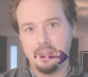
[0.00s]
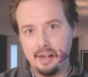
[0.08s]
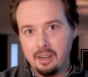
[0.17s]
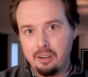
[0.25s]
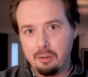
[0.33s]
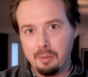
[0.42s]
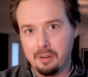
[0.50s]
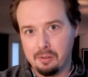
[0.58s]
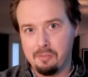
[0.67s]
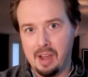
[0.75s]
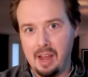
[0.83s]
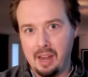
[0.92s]
increment of
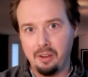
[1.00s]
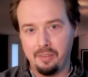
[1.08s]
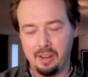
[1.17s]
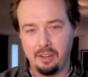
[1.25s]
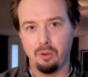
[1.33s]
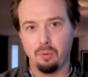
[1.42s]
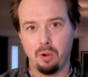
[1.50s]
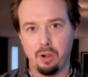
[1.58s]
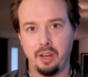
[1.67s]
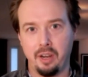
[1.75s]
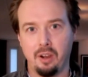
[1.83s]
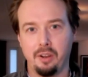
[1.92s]
value that you're
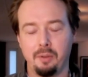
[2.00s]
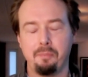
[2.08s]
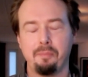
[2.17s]
working on.